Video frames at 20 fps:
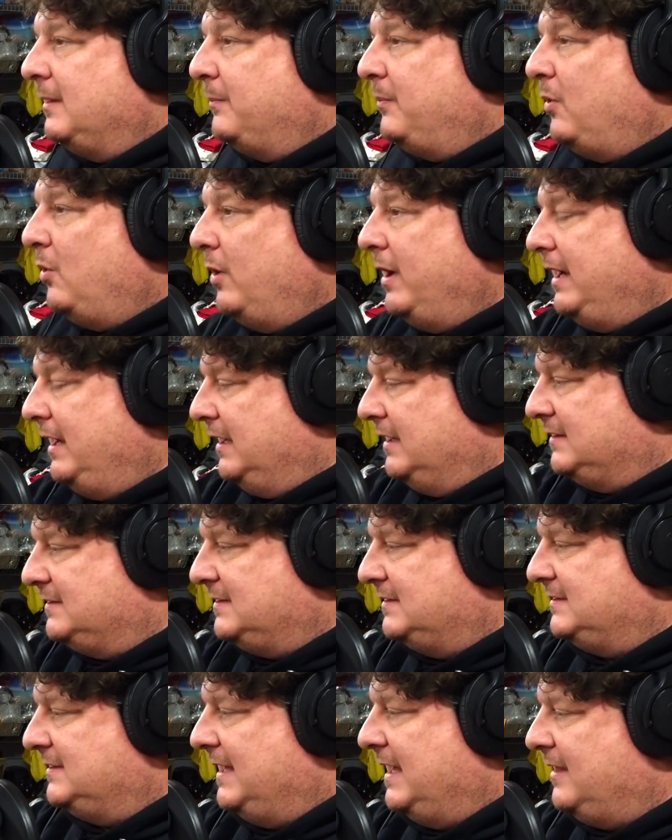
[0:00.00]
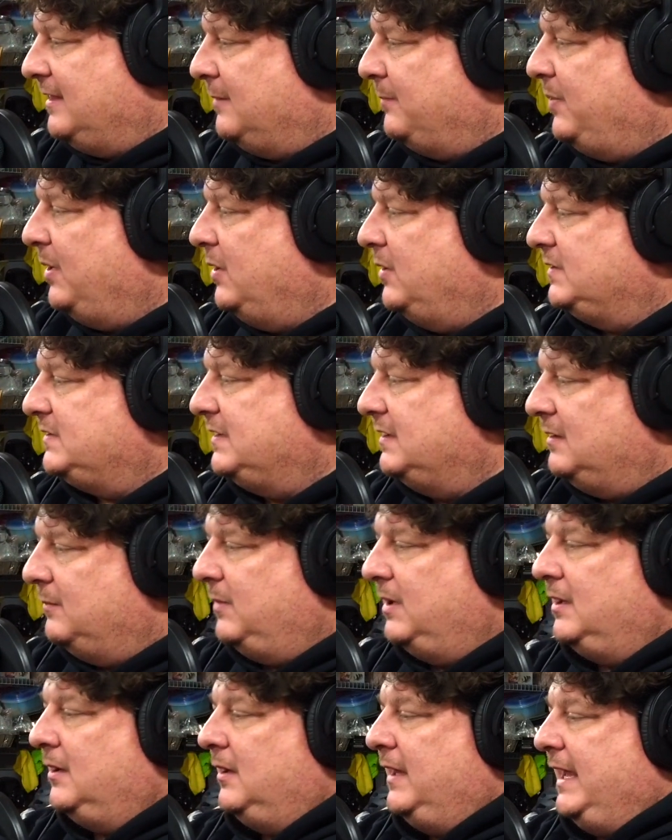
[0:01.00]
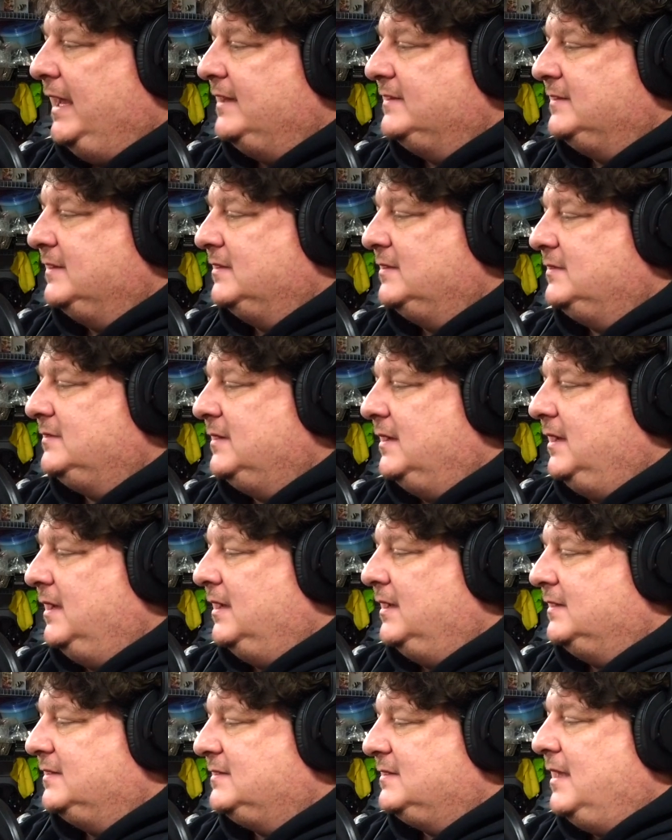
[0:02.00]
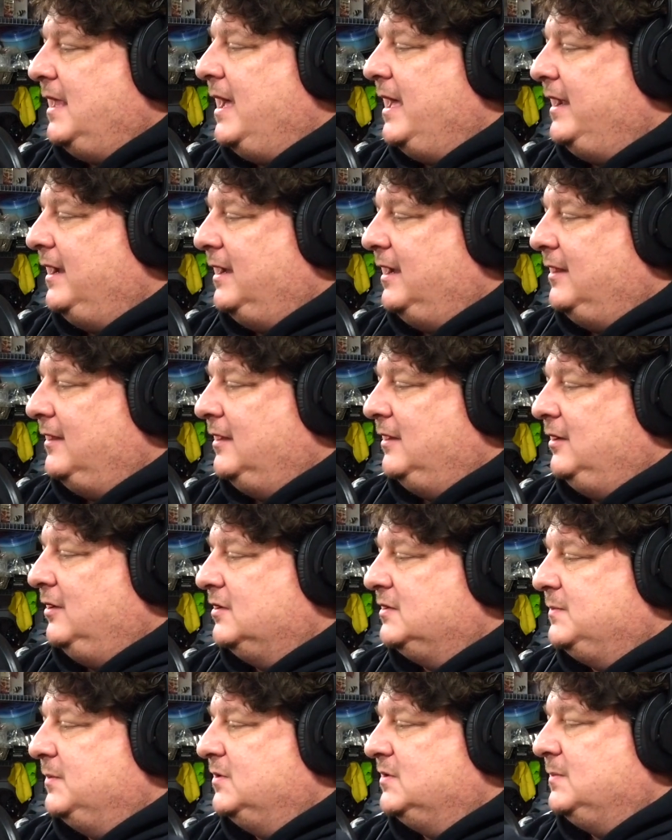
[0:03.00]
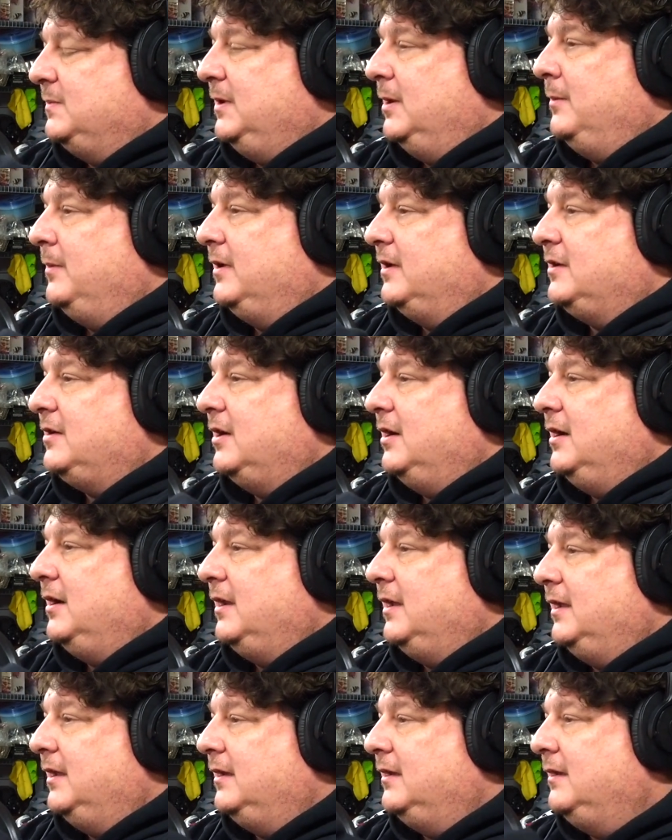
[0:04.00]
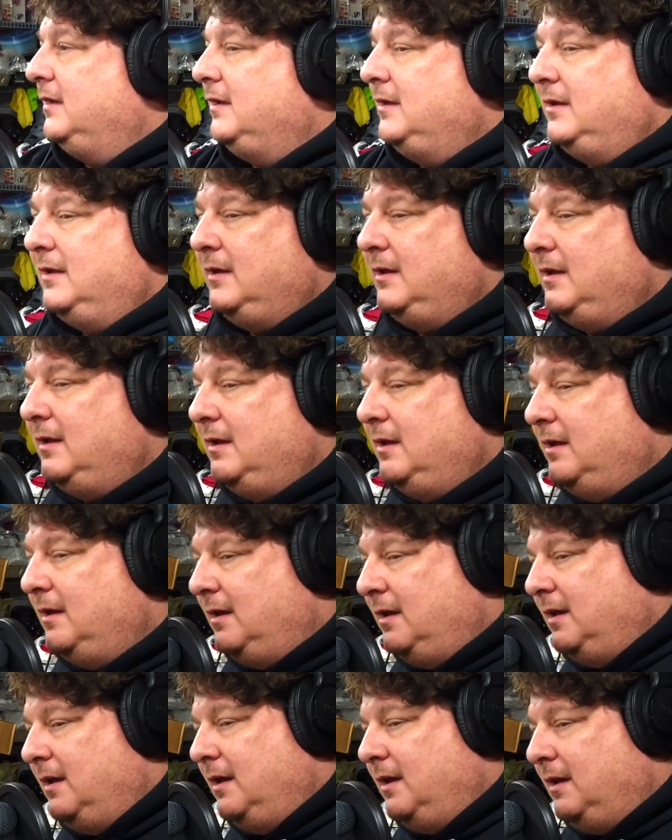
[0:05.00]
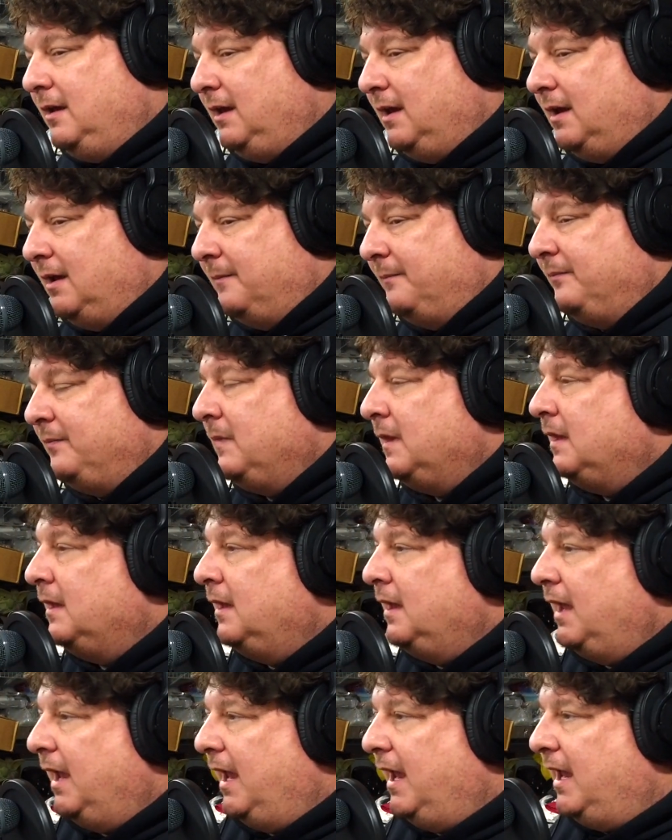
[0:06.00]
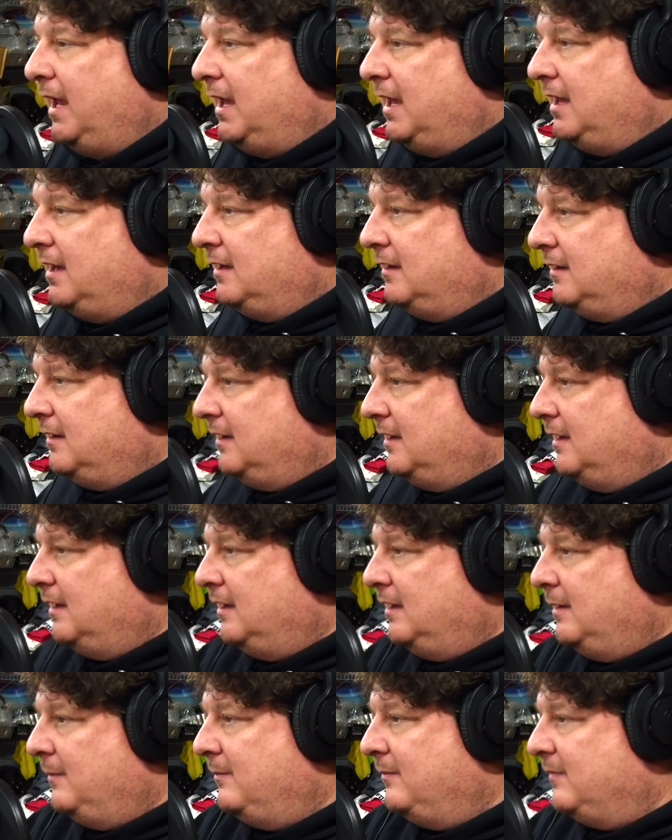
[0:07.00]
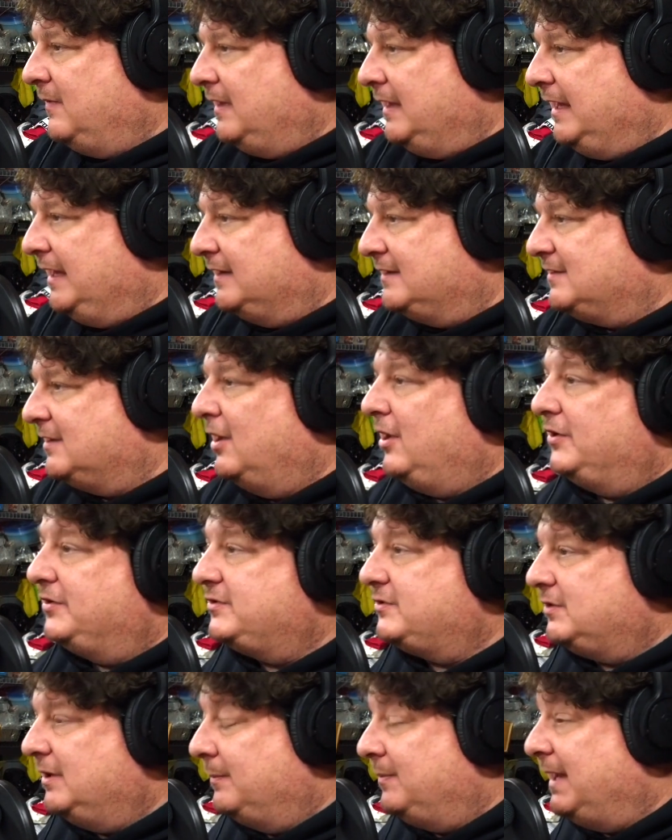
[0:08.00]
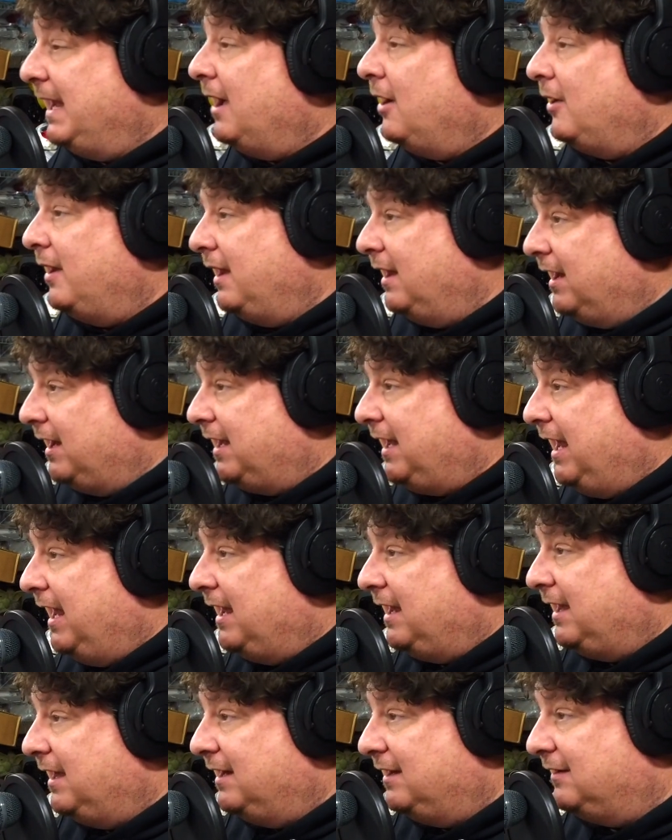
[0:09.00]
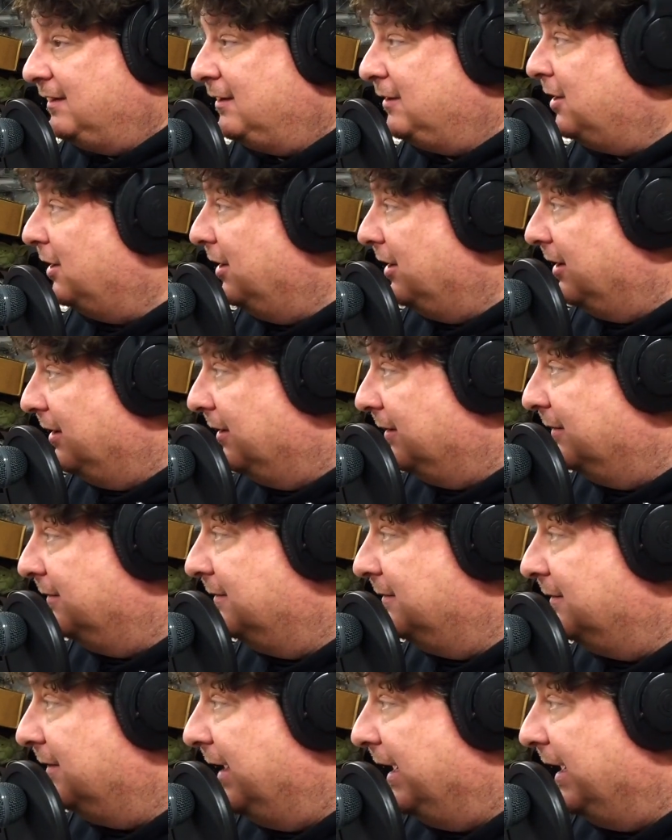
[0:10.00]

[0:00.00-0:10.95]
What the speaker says: But the point is that the post in the middle has a slot in it that you're supposed to be able to turn it. Yeah. And it's all stripped out, and I can't get it to turn.